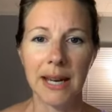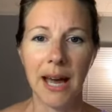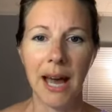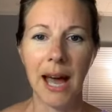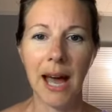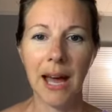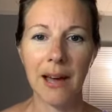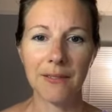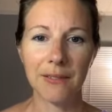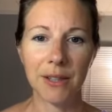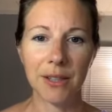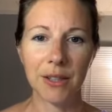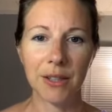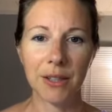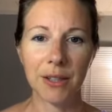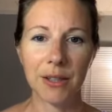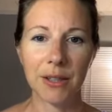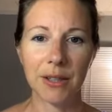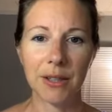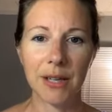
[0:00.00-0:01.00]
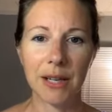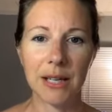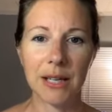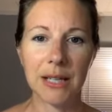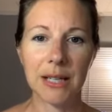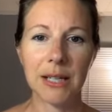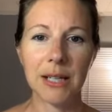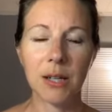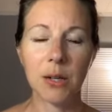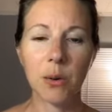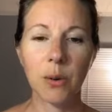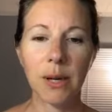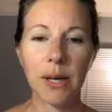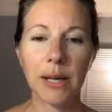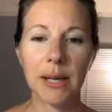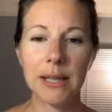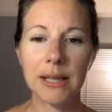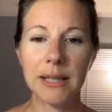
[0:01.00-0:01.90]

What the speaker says: having a quick